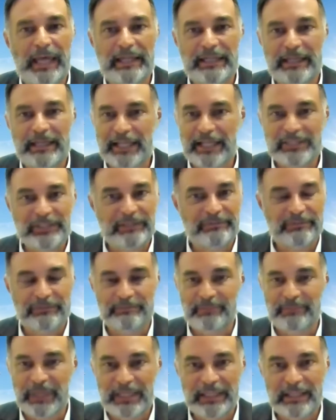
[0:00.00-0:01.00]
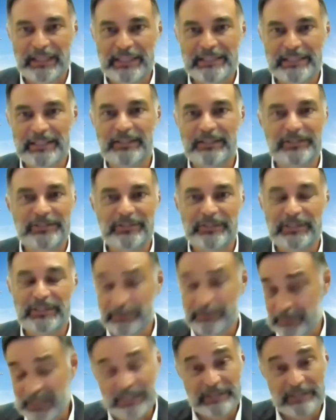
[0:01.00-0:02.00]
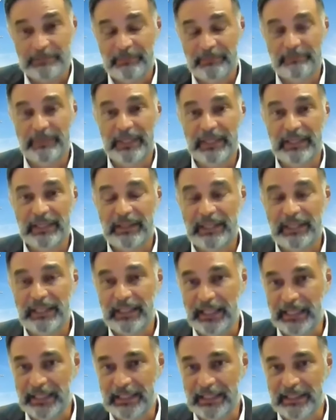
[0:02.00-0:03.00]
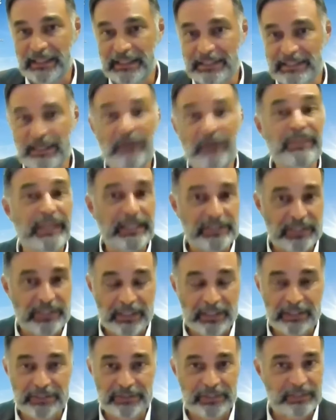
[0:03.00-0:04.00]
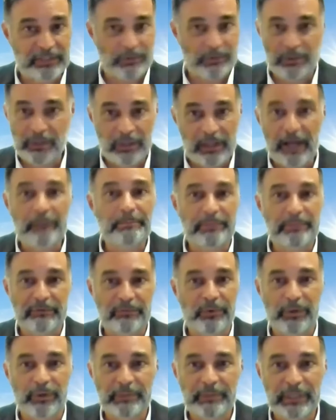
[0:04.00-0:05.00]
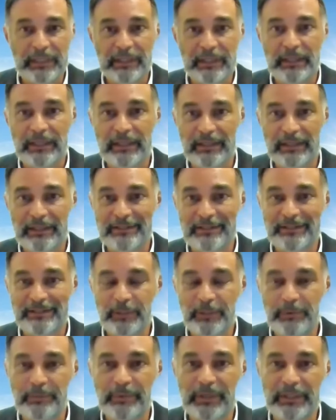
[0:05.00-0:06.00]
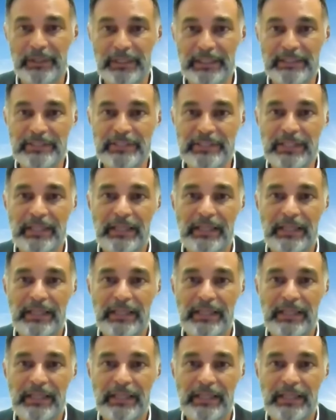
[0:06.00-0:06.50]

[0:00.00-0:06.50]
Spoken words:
And actually for many of these countries, many of the South Asia countries were all outperforming global markets.